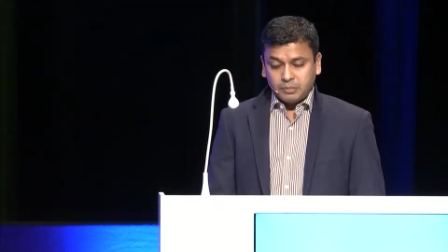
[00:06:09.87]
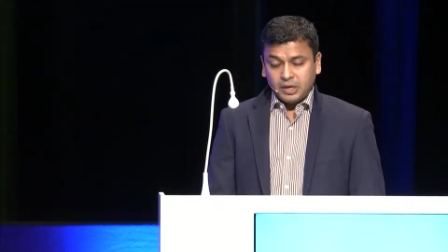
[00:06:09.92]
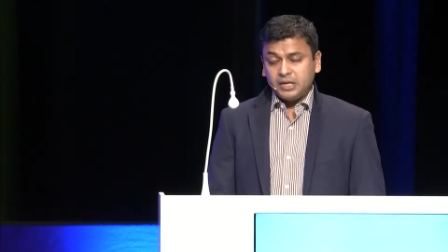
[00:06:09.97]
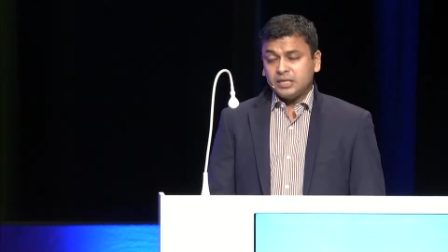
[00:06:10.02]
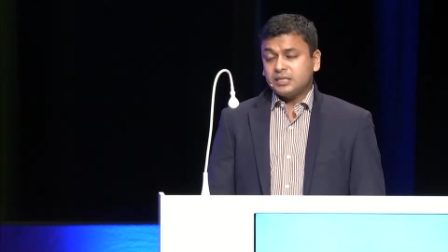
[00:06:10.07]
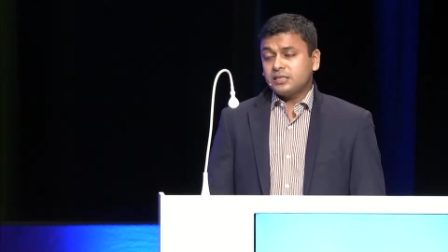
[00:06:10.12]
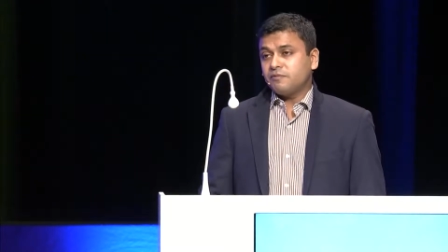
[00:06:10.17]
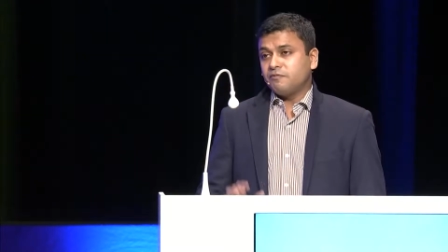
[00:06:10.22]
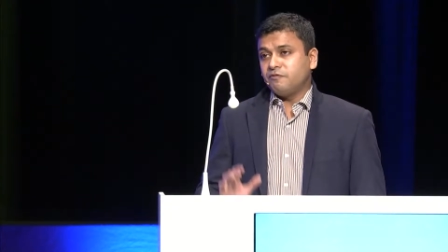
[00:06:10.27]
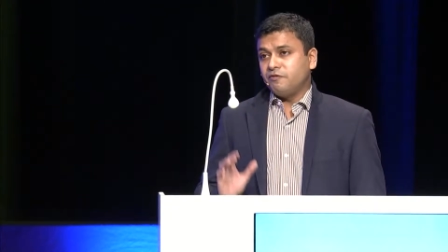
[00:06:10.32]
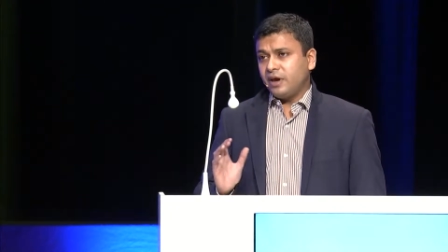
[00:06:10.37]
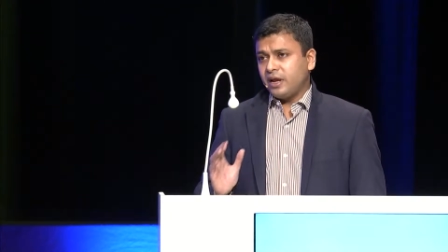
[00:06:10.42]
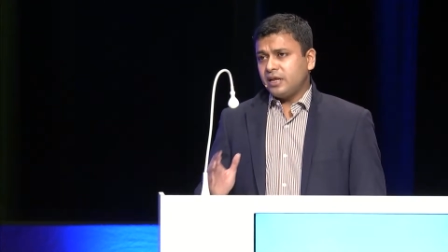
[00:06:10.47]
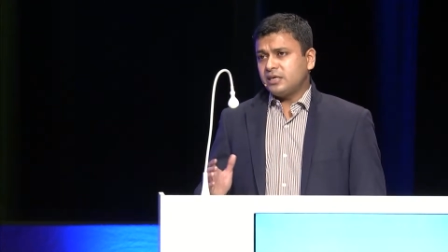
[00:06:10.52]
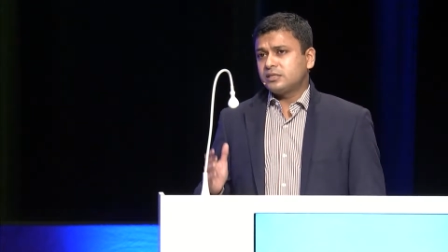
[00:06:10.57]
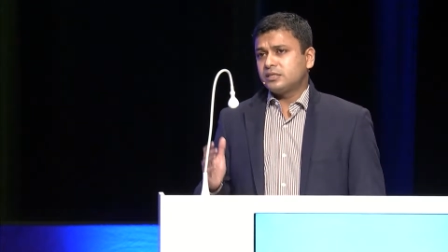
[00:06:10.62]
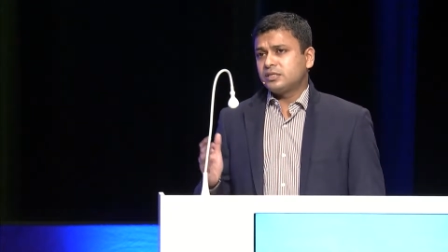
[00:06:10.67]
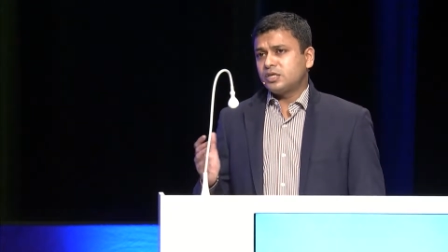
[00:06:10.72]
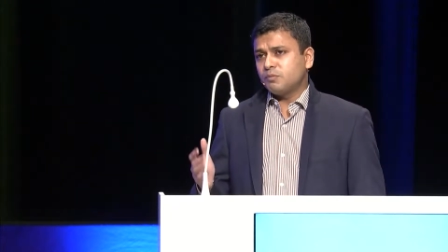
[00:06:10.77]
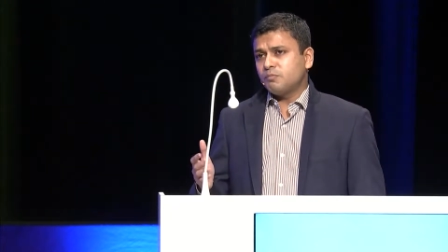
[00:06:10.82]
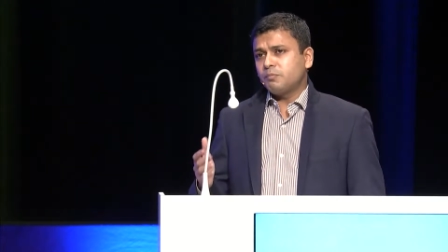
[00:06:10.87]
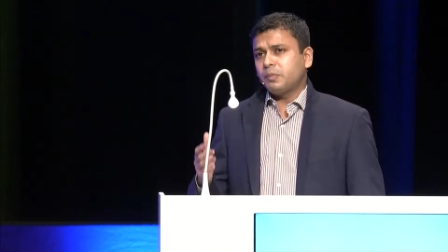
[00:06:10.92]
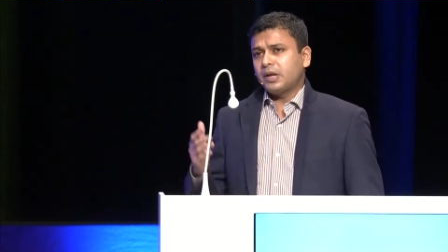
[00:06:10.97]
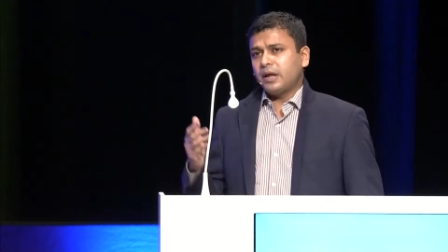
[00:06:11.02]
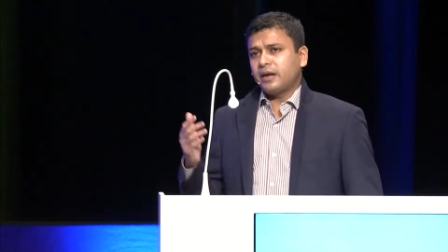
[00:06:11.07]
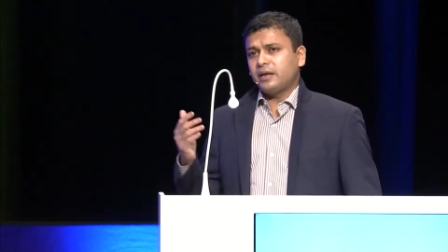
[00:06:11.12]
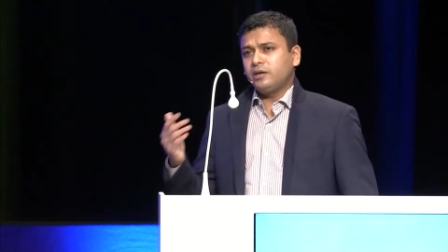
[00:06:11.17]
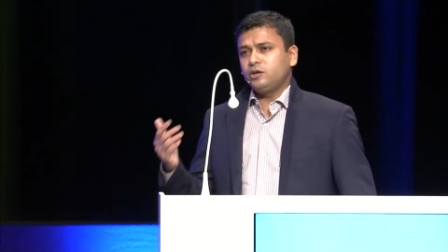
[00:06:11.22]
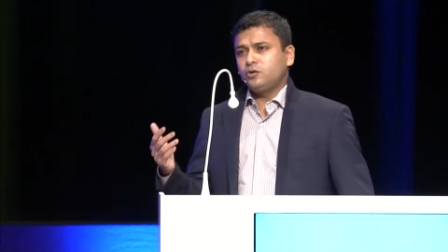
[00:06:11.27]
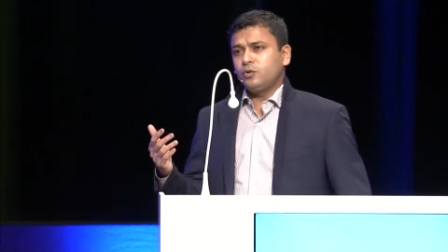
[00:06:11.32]
it is a very simple
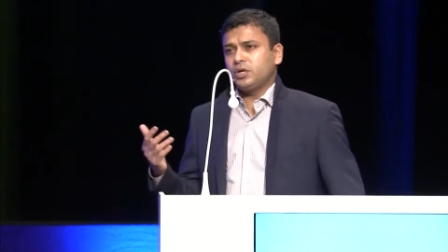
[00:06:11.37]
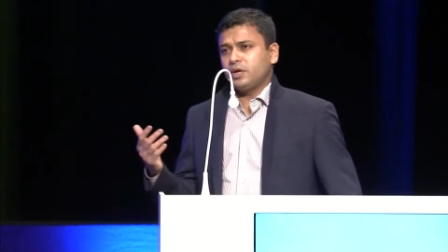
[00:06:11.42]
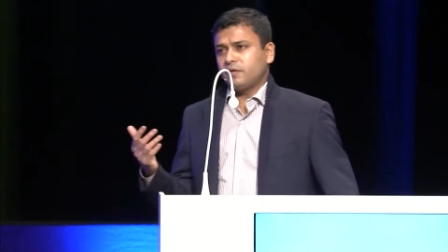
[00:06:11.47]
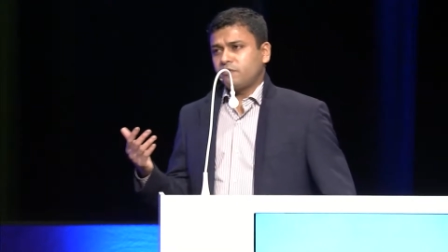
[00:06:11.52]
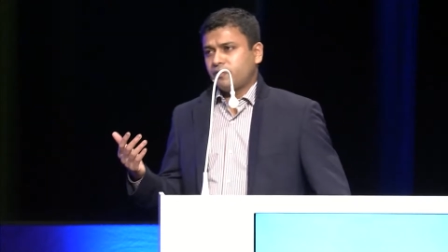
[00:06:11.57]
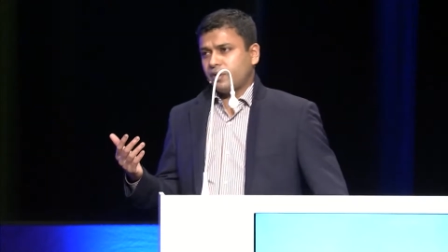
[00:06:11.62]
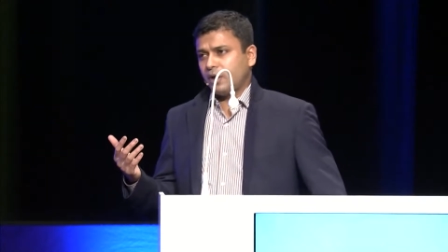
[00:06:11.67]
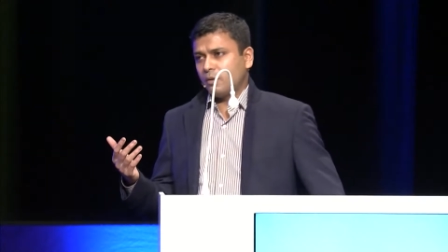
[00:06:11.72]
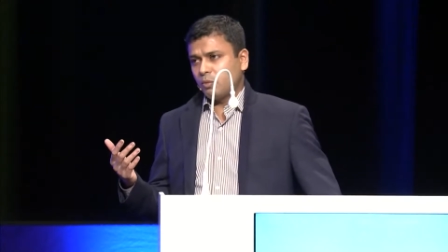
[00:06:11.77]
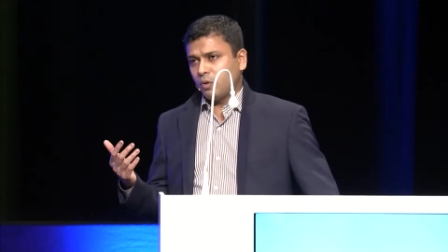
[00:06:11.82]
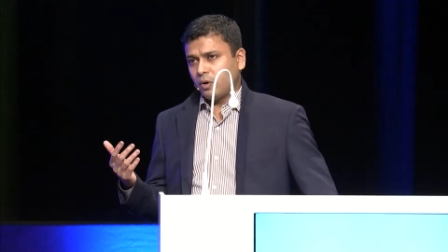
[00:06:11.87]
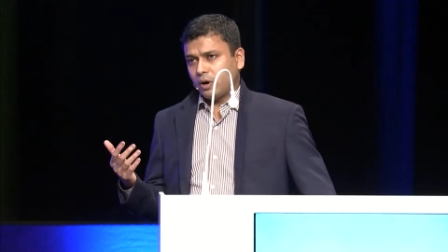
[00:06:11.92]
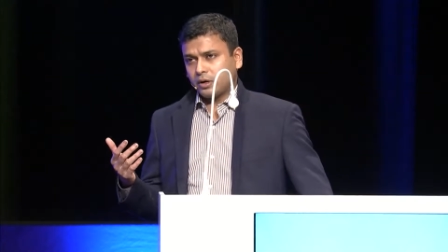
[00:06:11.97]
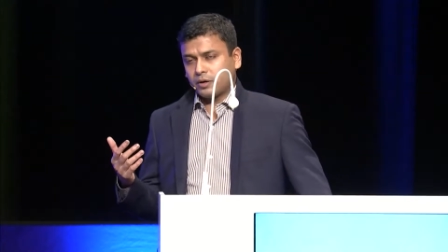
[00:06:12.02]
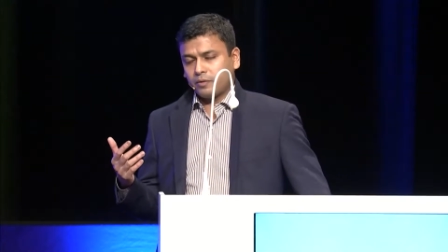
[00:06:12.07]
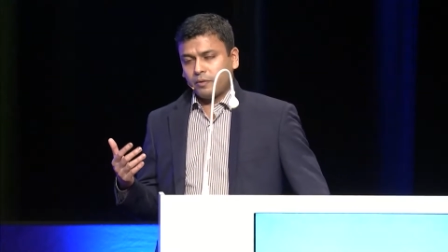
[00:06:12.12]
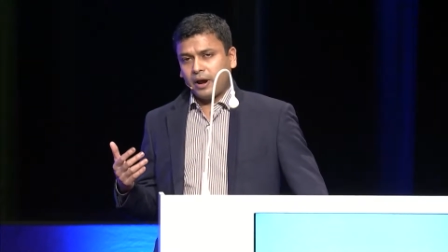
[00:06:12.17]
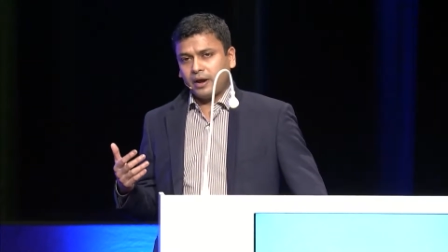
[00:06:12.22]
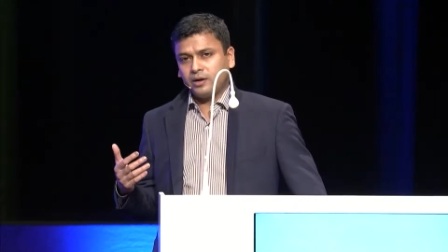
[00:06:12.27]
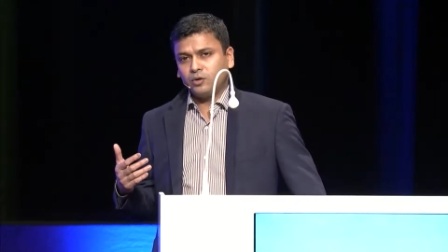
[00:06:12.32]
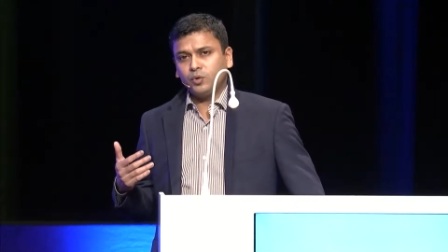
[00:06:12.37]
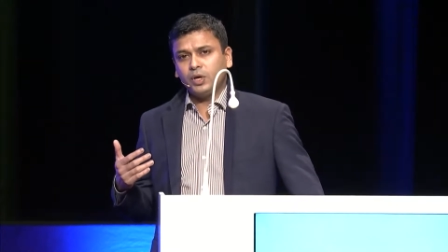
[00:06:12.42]
and intuitive framework, right?